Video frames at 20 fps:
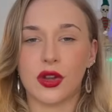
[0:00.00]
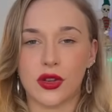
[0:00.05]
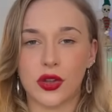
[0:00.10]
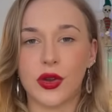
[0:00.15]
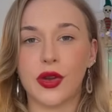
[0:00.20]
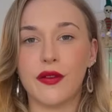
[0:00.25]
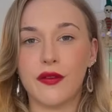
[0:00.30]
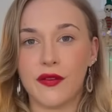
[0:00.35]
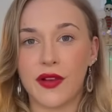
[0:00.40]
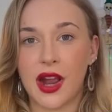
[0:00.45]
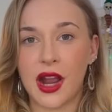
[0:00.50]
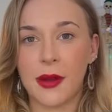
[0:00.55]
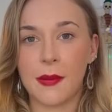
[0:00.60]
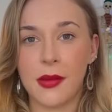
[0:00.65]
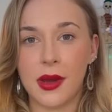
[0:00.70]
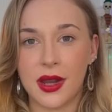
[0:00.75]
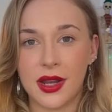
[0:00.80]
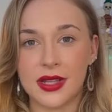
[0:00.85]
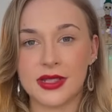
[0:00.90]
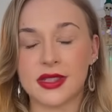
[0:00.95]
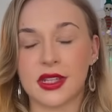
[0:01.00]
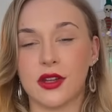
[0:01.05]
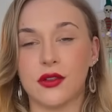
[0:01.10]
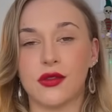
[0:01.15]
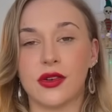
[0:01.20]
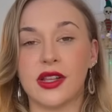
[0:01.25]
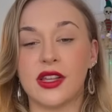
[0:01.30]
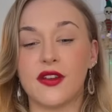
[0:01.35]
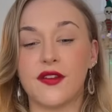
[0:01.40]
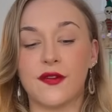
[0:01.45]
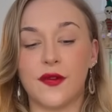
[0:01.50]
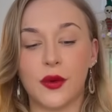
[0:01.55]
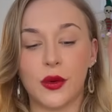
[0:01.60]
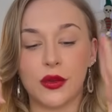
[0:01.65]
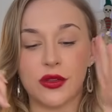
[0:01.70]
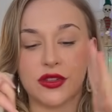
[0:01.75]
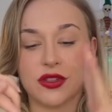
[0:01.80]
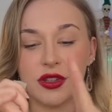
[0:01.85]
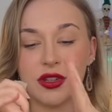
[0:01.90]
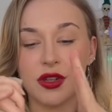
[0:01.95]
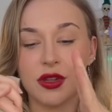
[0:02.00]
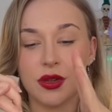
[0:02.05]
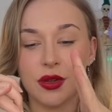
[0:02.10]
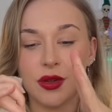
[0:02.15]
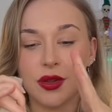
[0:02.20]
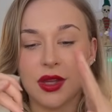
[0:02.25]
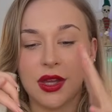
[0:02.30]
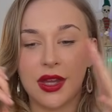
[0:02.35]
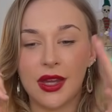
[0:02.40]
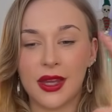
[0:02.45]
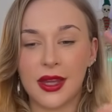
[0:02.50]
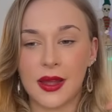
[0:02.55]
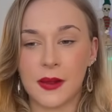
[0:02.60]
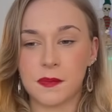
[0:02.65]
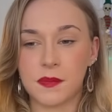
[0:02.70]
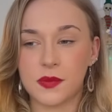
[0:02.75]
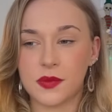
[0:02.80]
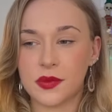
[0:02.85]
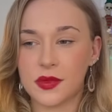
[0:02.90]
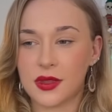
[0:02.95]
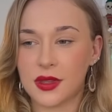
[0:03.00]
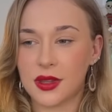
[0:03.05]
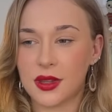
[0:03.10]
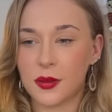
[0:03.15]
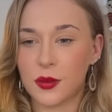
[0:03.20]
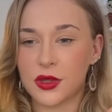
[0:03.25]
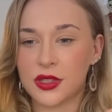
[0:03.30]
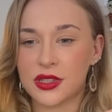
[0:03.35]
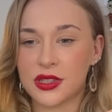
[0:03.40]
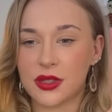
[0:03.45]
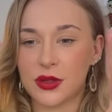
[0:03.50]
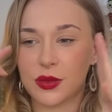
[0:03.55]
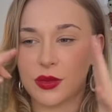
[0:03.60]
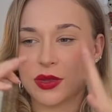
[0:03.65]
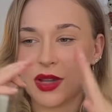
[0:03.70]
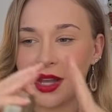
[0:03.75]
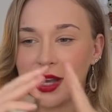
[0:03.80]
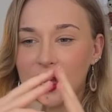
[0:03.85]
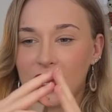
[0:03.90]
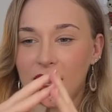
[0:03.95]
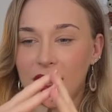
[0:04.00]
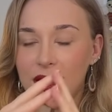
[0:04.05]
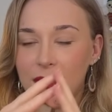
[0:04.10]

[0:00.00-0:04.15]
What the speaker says: on your environment, it's gonna really force you. What's the, like,